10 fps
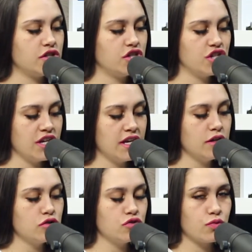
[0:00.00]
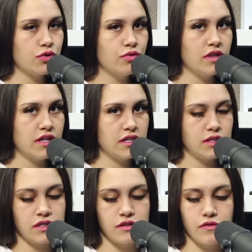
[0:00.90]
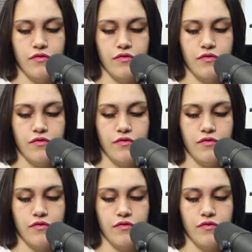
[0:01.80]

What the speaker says: she drew this